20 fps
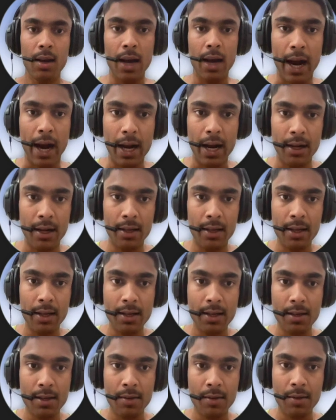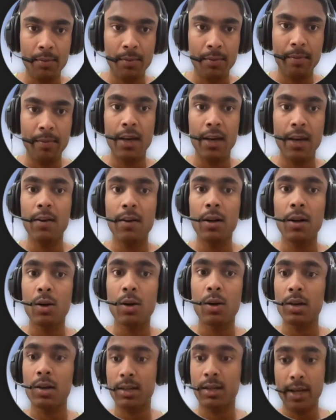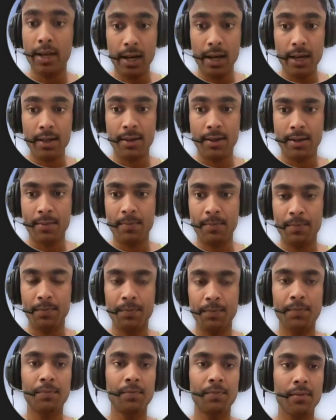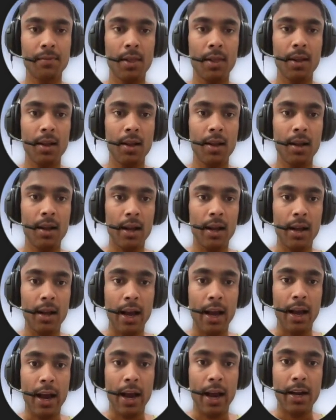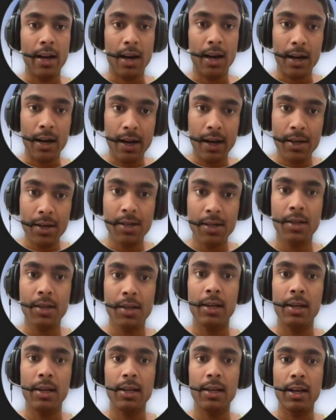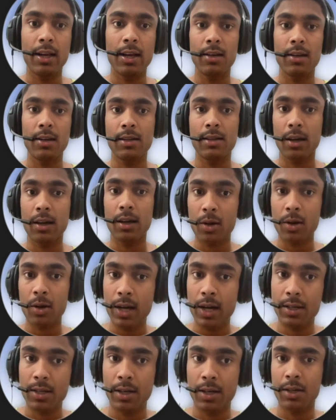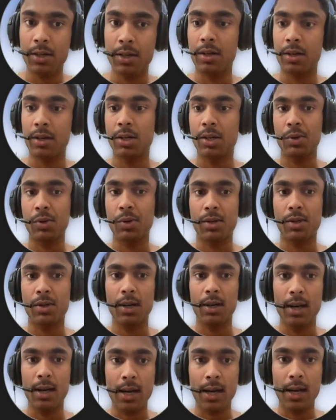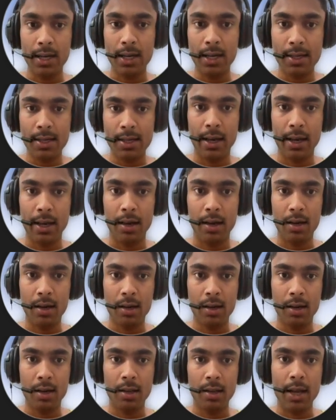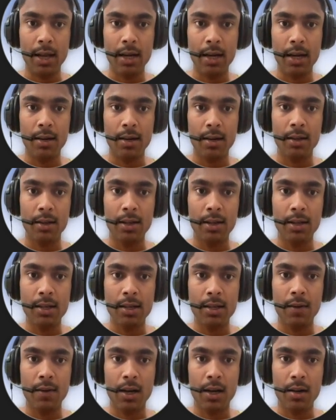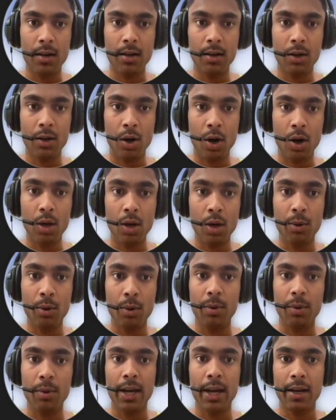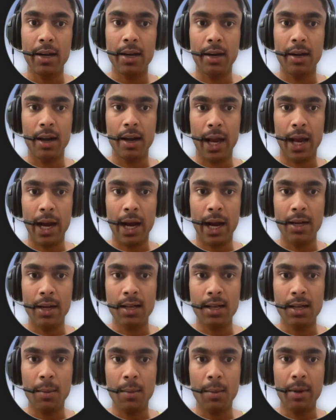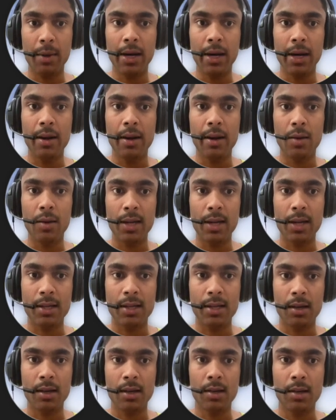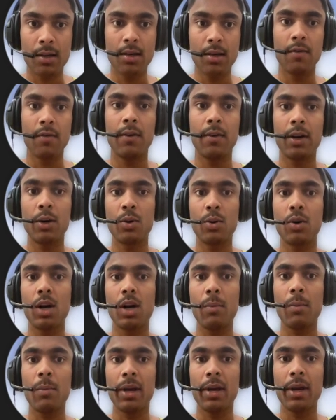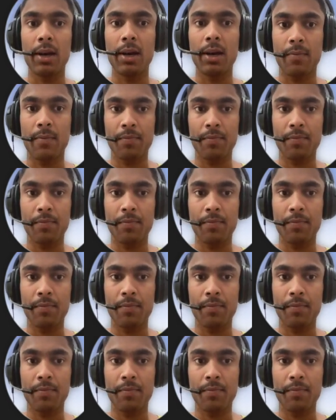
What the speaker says: and this may even cause delays. And additionally, there is synchronization issues. Let's say that this were not propagated and some read request were to come here